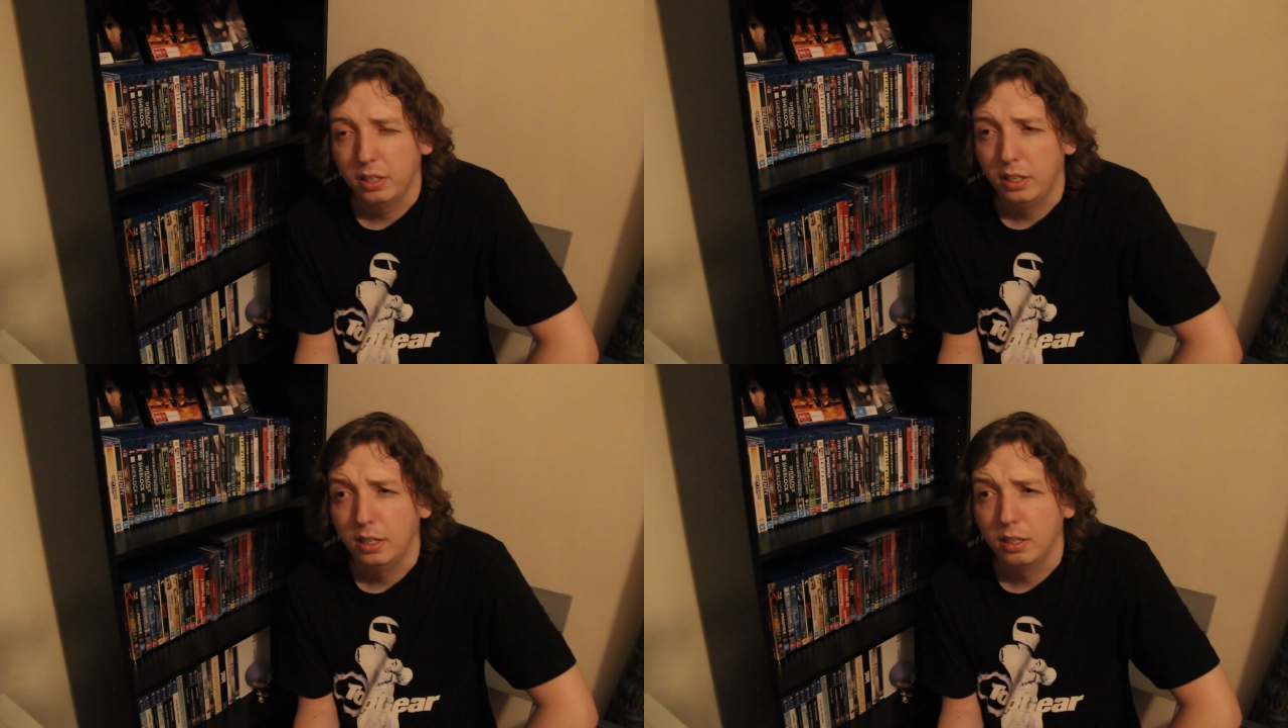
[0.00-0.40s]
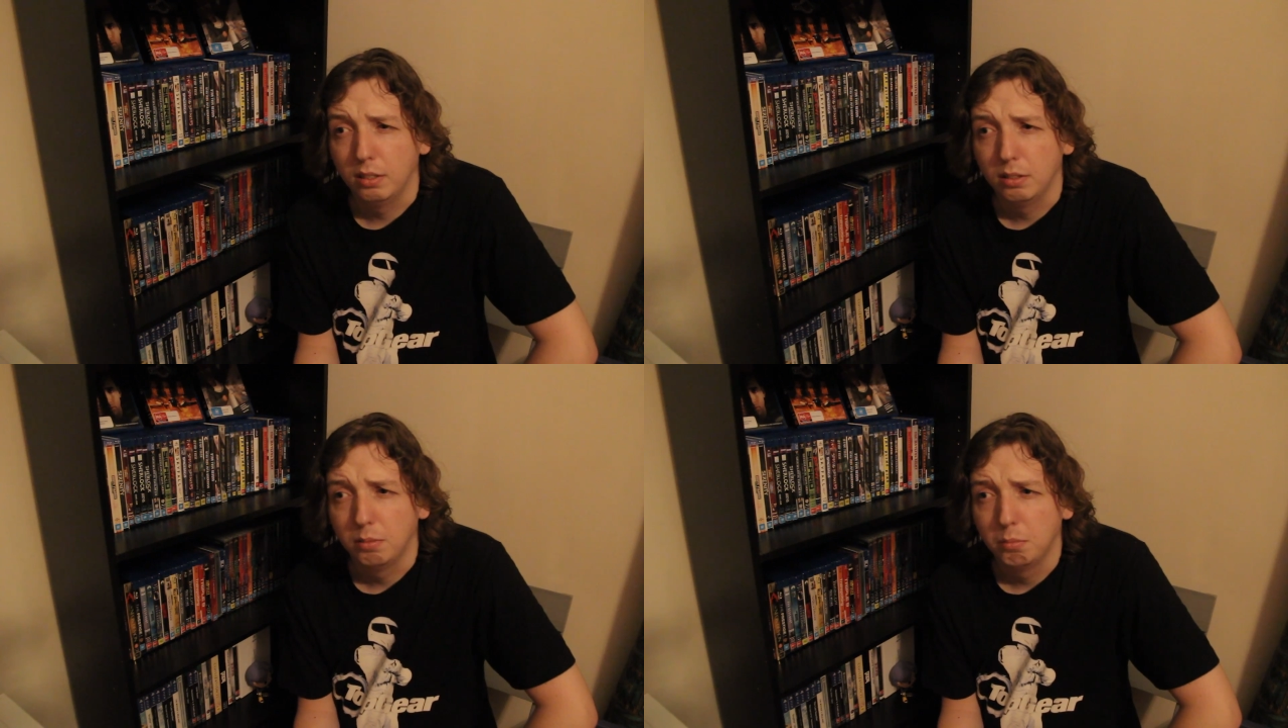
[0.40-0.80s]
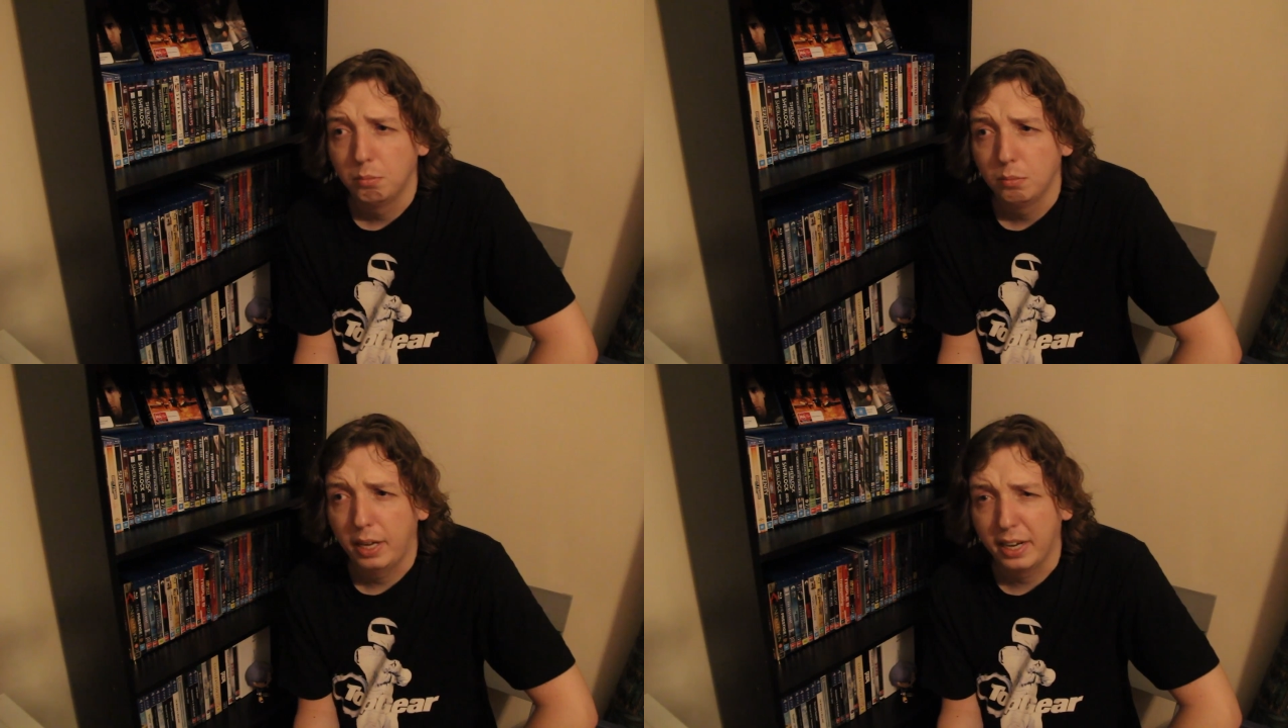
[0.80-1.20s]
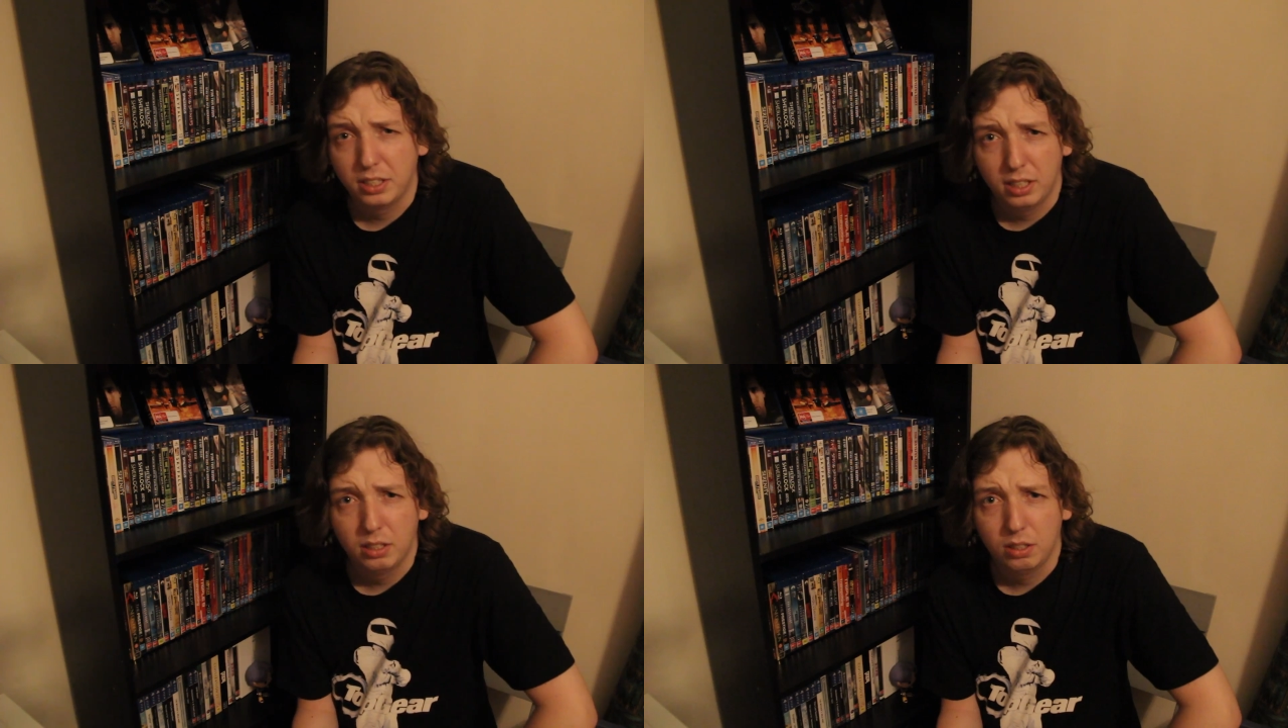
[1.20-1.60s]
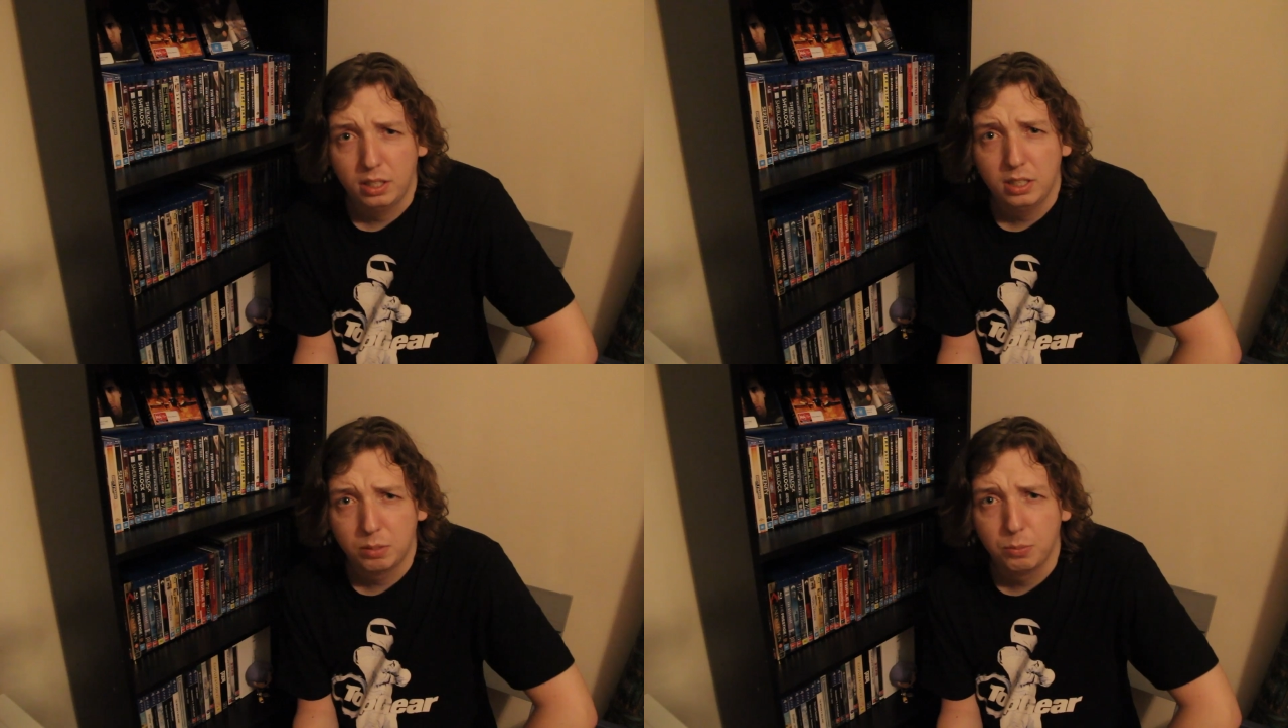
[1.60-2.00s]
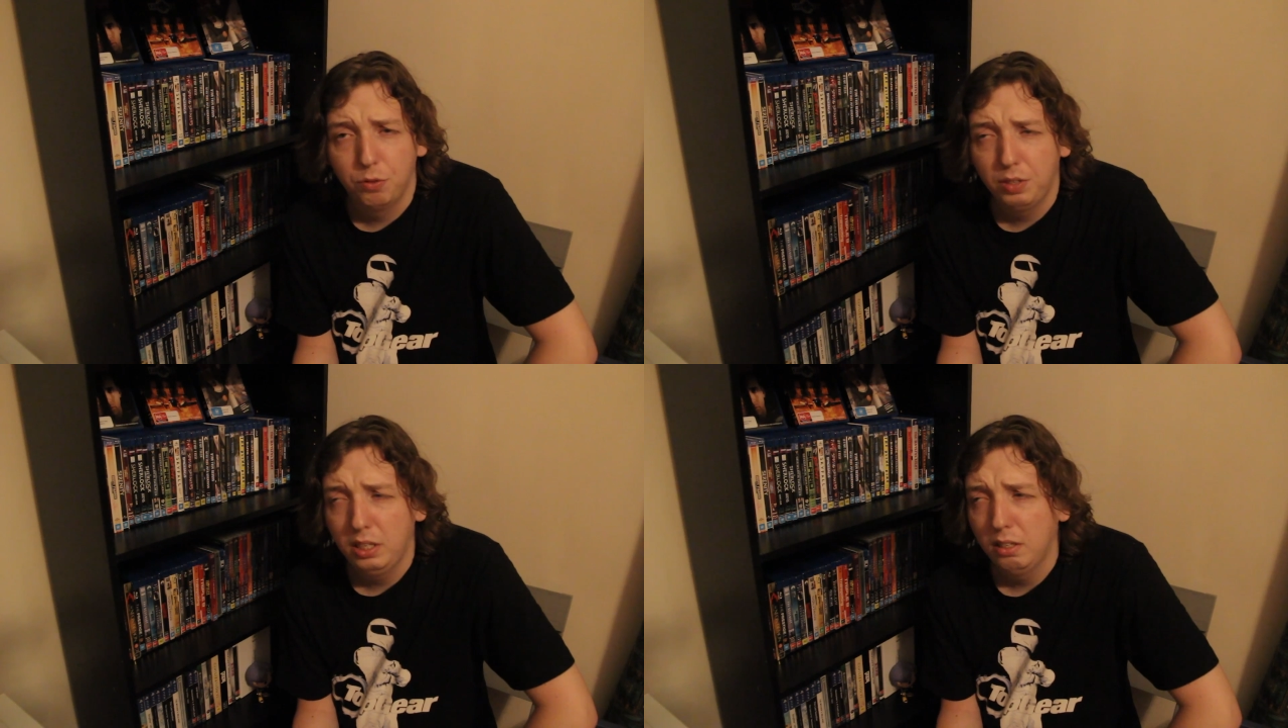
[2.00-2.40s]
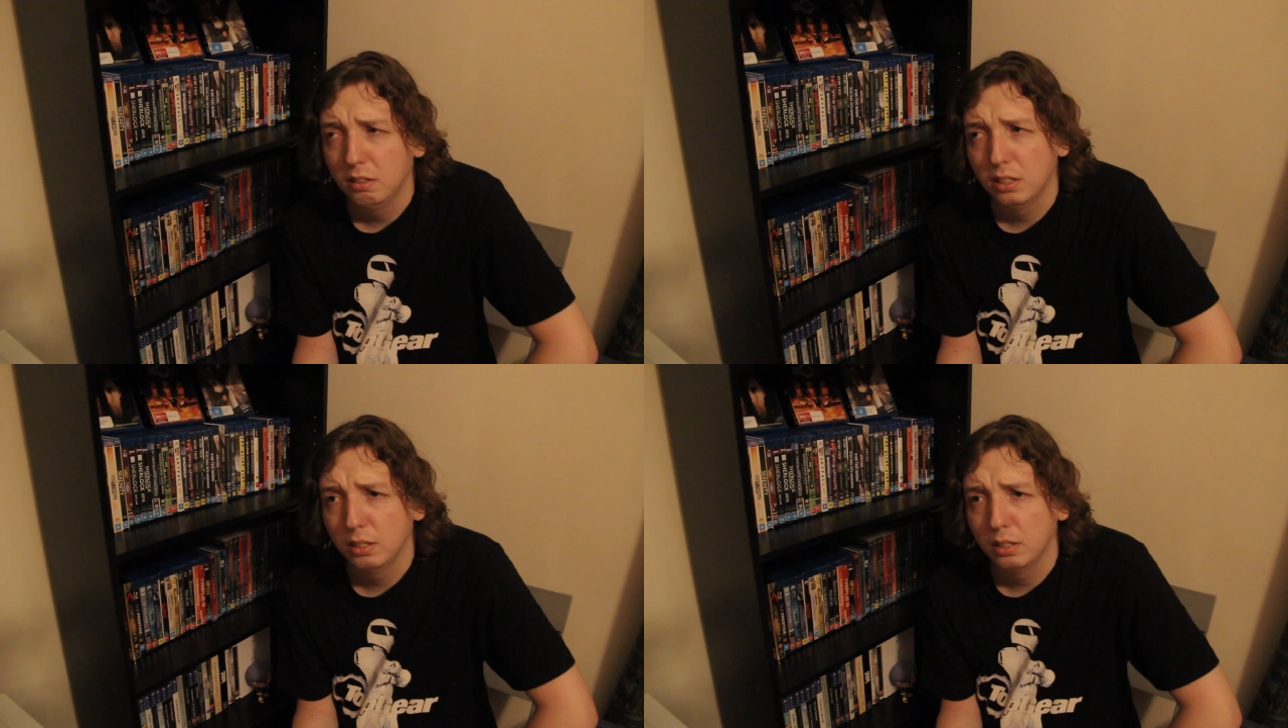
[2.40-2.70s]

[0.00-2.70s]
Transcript: in acting in this movie.